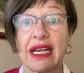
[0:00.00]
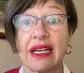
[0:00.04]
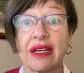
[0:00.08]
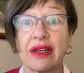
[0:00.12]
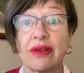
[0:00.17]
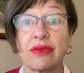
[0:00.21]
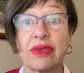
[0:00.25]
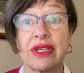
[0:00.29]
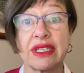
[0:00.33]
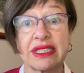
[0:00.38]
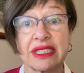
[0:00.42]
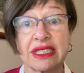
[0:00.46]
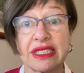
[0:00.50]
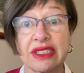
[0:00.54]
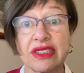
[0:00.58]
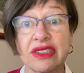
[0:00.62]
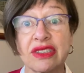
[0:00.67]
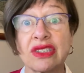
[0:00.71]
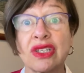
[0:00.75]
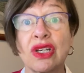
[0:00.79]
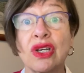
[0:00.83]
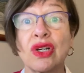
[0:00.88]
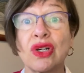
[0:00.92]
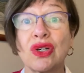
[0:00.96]

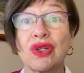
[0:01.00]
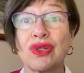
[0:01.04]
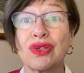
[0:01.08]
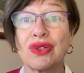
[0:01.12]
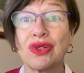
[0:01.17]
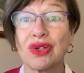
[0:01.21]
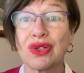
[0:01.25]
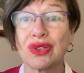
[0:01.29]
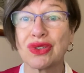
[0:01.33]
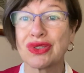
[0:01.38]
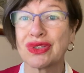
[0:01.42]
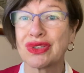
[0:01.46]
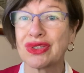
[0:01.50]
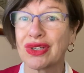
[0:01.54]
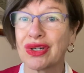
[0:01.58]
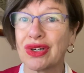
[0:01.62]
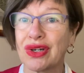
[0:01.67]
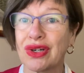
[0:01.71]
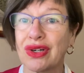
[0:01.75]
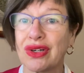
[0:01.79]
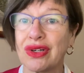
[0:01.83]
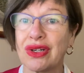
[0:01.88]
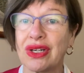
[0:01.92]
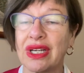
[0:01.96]
residents not to
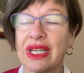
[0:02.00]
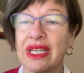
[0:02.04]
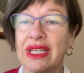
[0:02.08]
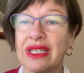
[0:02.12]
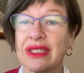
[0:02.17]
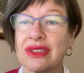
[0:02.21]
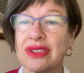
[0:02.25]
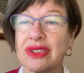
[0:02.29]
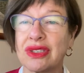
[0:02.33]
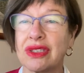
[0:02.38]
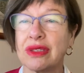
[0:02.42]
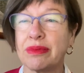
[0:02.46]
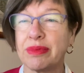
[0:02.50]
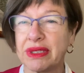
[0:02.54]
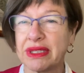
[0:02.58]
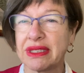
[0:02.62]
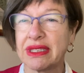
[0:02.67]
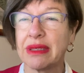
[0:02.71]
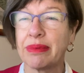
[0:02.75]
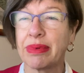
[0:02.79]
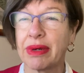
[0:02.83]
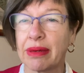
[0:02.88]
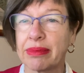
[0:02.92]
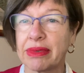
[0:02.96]
go into
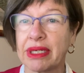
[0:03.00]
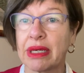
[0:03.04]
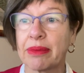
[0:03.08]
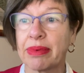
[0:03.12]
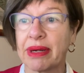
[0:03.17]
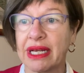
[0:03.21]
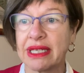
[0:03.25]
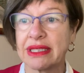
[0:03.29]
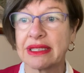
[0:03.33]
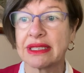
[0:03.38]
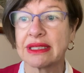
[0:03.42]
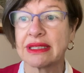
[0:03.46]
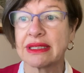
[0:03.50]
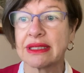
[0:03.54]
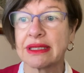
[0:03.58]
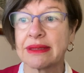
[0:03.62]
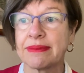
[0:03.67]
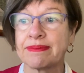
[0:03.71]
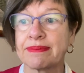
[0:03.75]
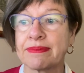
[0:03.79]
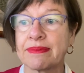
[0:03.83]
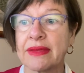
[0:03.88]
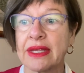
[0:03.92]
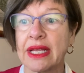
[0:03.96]
busy public places.
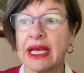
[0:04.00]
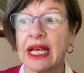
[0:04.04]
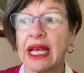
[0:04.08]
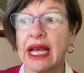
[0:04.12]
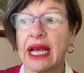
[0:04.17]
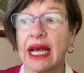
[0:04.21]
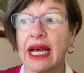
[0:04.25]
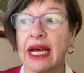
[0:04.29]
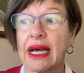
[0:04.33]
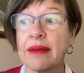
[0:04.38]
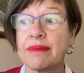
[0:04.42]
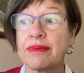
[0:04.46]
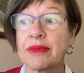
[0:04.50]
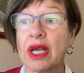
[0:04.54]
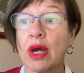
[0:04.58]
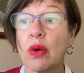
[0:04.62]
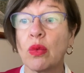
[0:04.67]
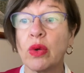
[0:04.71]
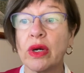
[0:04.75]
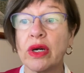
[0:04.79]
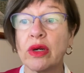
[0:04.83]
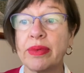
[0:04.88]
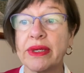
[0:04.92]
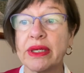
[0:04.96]

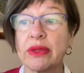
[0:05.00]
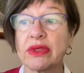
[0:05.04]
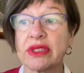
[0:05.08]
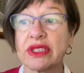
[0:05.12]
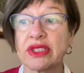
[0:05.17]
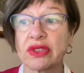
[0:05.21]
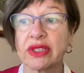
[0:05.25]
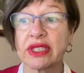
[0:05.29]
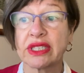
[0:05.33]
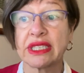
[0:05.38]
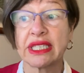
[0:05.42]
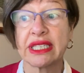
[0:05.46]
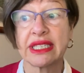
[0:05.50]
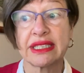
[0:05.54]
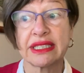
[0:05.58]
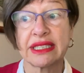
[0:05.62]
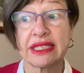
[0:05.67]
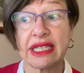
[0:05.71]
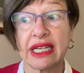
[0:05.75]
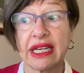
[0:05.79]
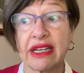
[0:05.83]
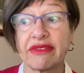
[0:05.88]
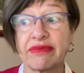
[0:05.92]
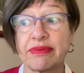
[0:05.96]
We'll be restricting
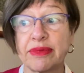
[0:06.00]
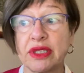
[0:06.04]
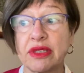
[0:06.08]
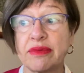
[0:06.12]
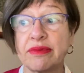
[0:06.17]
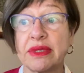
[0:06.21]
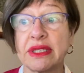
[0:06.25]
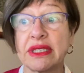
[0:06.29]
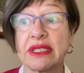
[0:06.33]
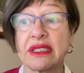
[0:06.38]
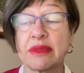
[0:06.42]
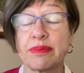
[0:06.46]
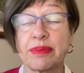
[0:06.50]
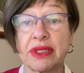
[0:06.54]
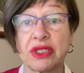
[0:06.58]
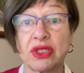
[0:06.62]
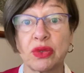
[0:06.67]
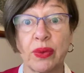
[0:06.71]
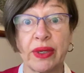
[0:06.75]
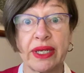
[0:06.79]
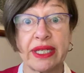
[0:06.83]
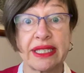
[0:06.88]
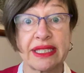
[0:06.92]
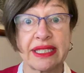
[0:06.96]
staff movements
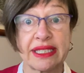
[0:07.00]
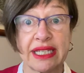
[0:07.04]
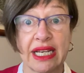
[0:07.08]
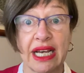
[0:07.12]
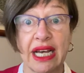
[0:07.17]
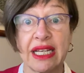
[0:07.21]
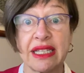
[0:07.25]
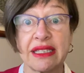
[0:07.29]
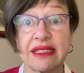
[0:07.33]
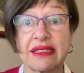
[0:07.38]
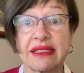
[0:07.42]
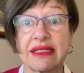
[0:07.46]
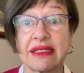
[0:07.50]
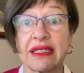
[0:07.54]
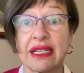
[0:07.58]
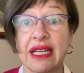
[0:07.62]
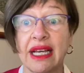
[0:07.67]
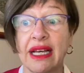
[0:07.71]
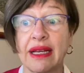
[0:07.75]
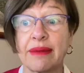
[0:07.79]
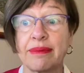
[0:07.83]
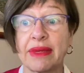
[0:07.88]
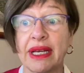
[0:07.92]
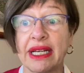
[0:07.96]
between sites
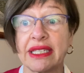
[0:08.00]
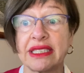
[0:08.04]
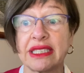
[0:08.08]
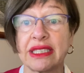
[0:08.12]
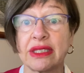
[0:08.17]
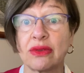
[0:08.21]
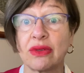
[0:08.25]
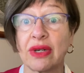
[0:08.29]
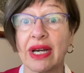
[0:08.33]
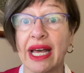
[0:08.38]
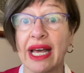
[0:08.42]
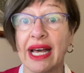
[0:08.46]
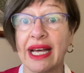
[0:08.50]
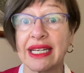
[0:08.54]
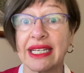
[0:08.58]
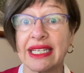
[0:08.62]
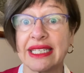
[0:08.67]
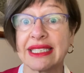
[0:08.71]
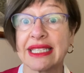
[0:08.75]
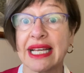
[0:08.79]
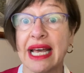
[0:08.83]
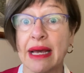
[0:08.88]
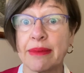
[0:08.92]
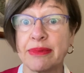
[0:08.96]

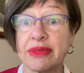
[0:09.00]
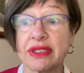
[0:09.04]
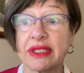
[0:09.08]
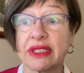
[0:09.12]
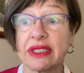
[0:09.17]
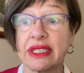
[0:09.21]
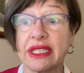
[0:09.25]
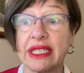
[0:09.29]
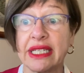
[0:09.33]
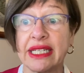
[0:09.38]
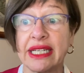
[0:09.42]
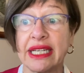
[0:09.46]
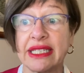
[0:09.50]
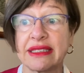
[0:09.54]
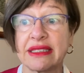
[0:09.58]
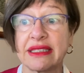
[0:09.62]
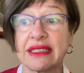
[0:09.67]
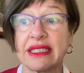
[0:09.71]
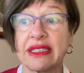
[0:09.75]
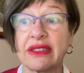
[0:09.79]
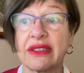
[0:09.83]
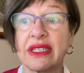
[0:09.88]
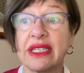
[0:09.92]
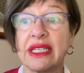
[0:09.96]
unless absolutely
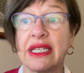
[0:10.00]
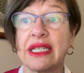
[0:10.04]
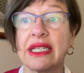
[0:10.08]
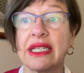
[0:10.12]
necessary.